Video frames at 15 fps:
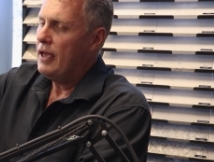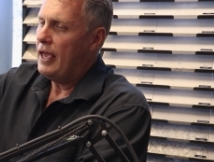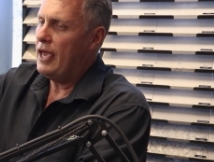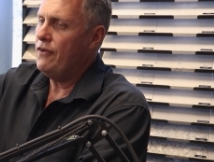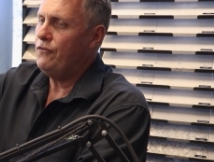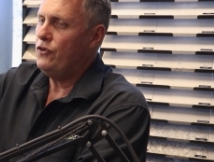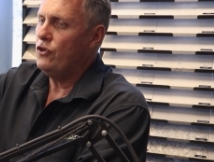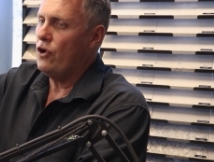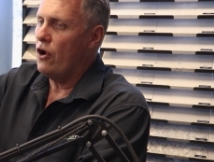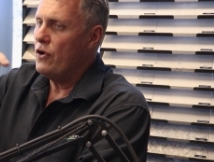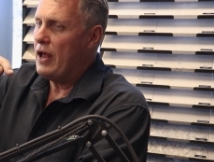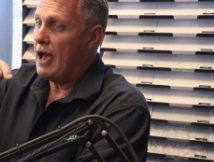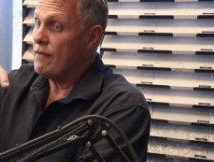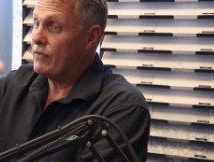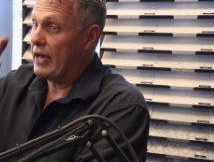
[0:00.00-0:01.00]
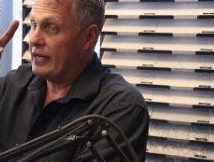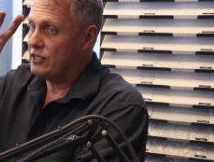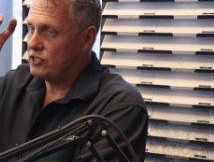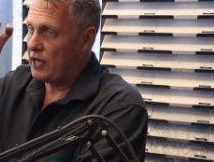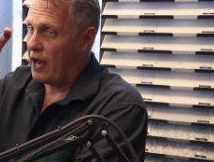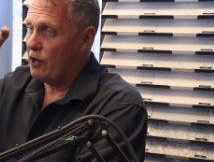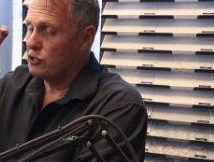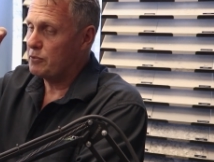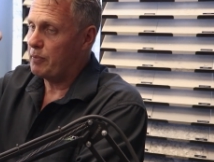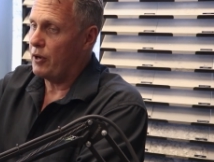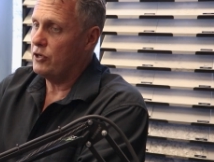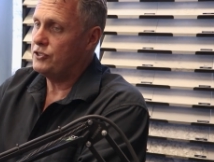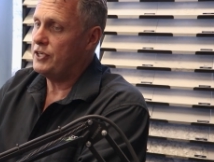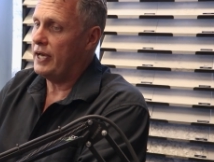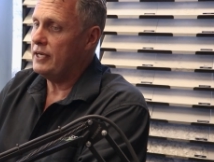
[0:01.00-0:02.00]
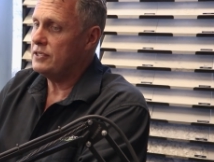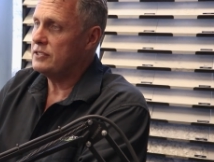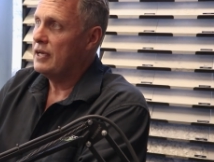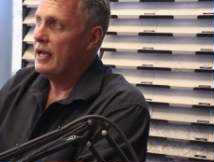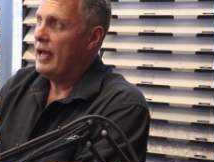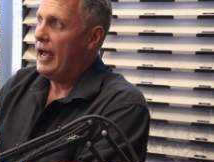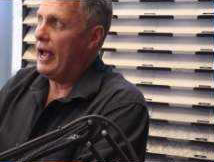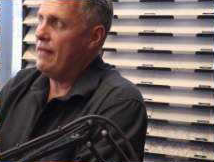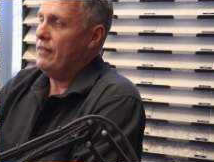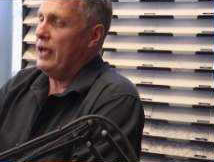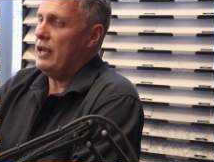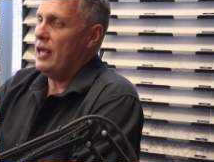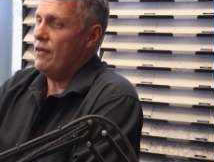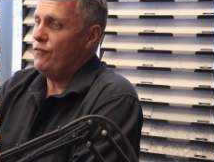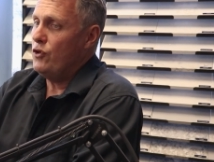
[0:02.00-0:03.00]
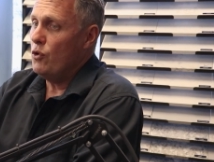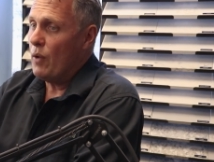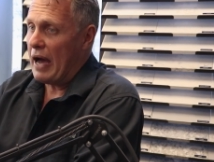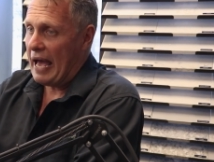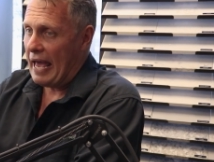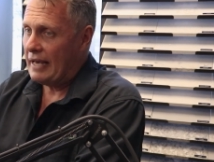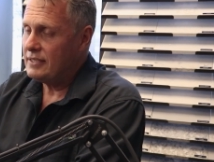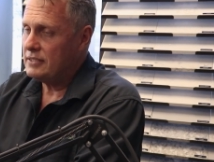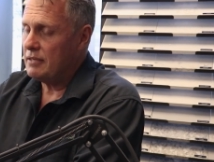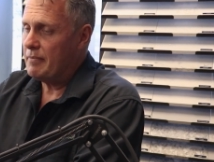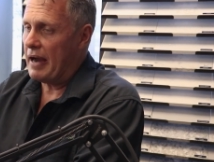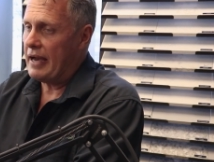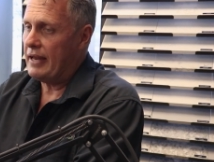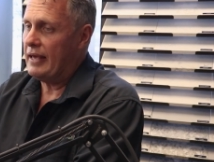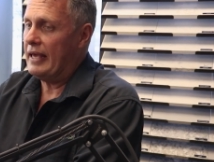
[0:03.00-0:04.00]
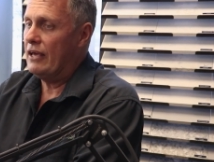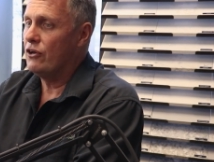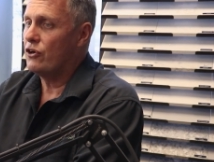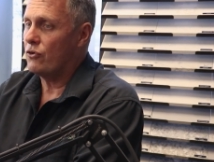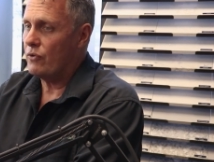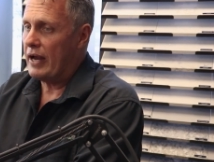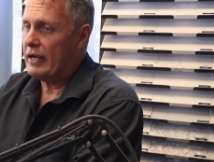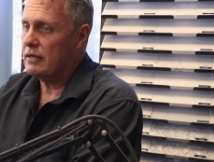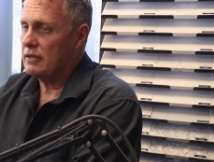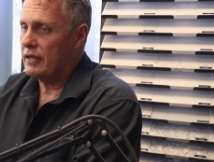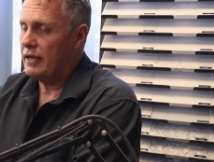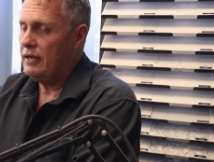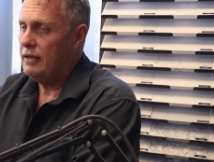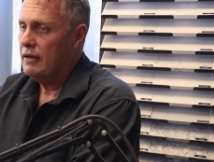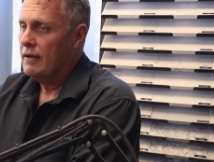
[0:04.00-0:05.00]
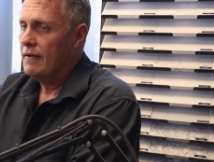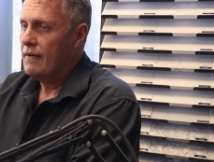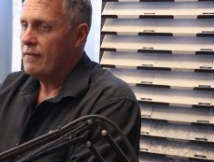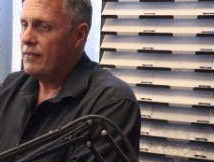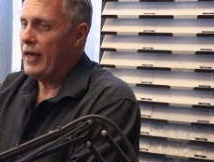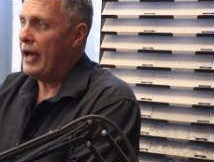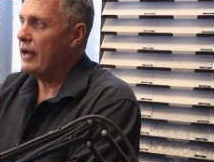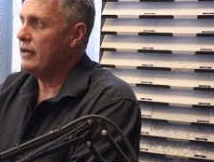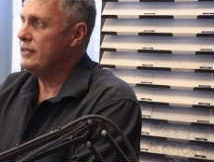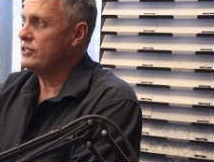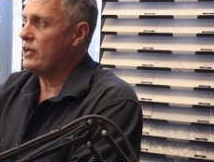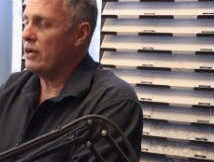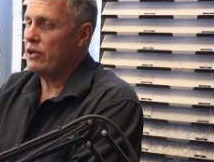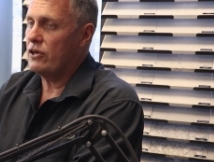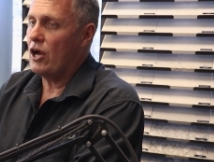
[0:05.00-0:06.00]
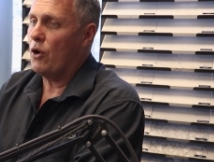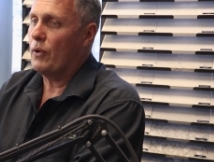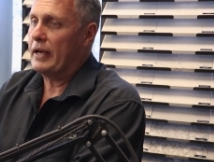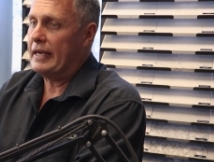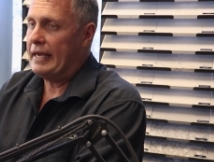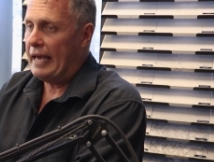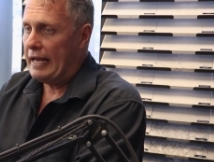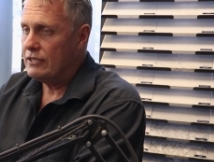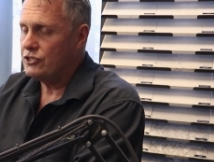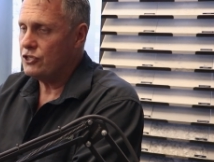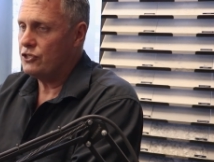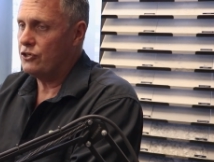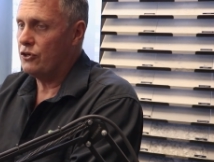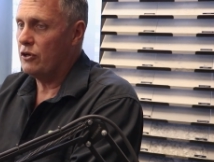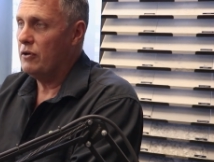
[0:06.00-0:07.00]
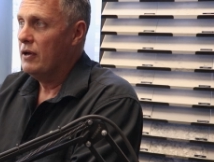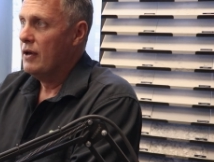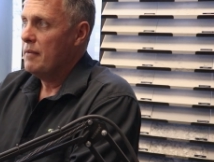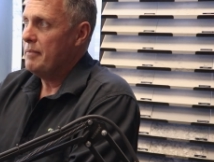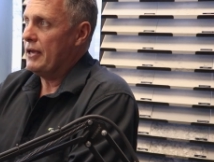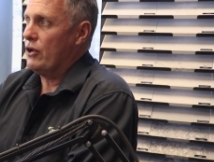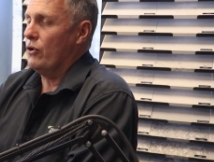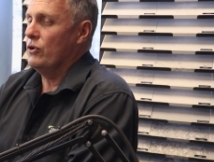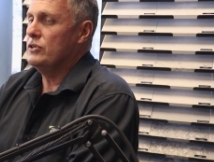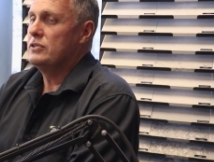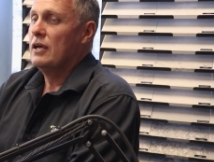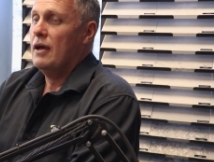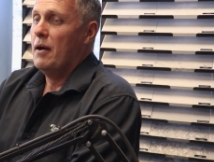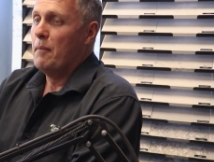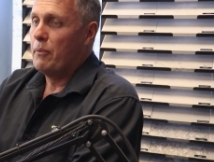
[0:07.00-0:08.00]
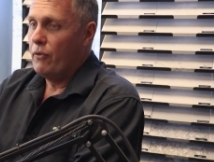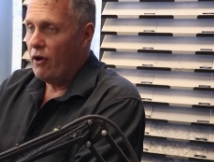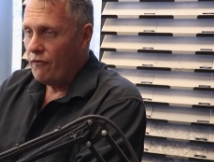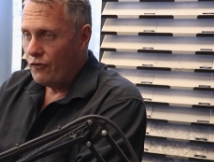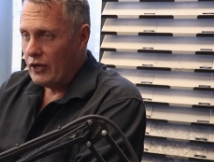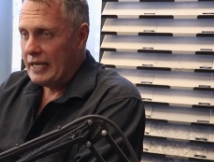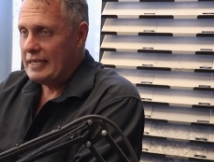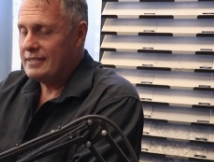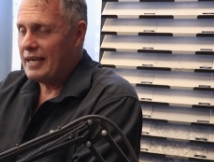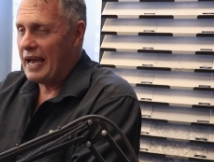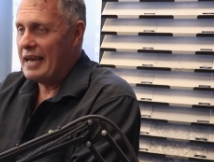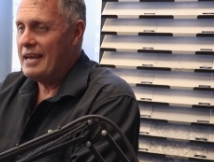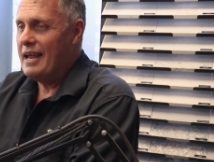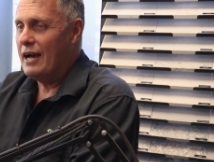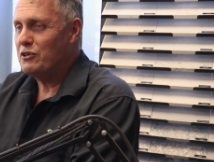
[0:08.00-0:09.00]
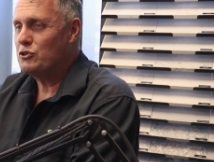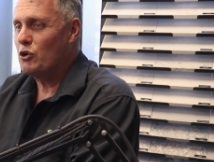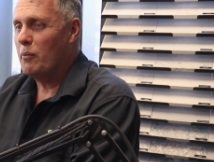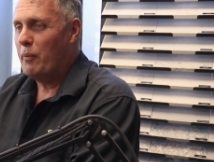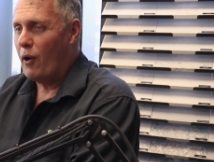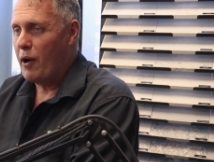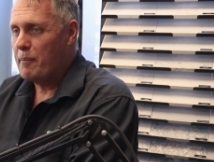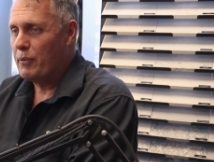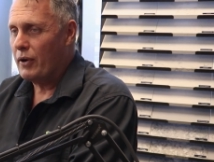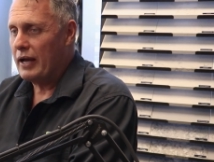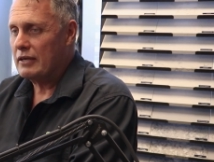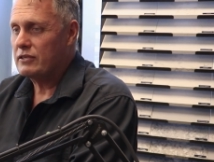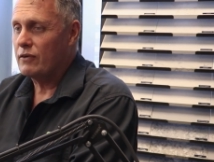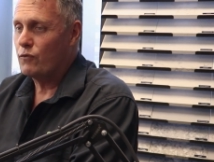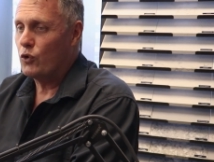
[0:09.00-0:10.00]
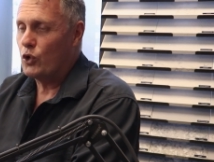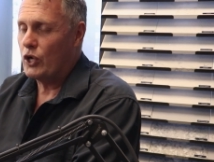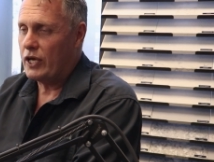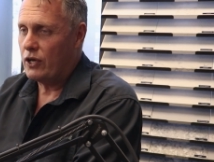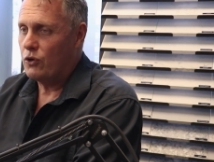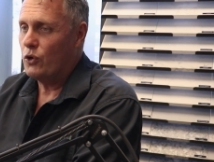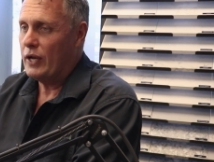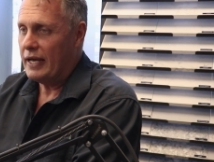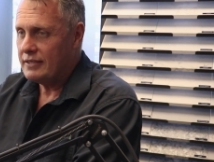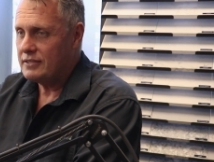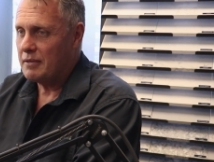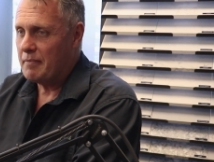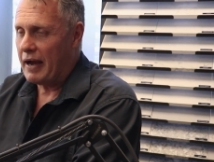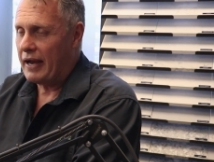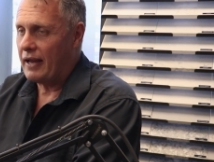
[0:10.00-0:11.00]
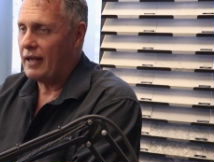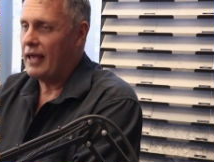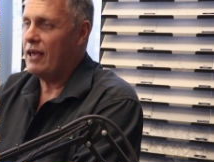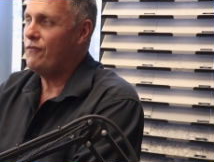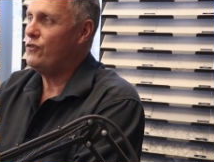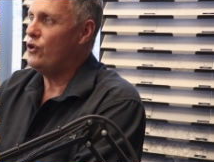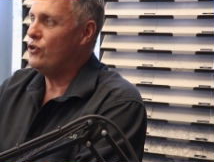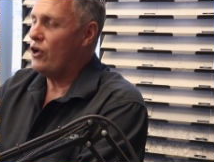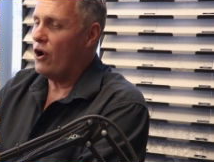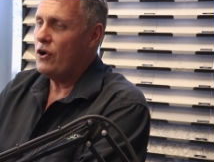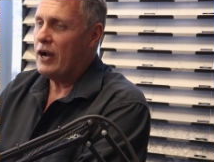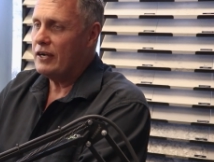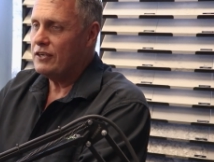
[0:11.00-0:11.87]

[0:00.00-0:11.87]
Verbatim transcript: if you don't have a sales process. And then if you are estimating incorrectly, that is going to go against you because profit is a natural byproduct of good good estimating. If you don't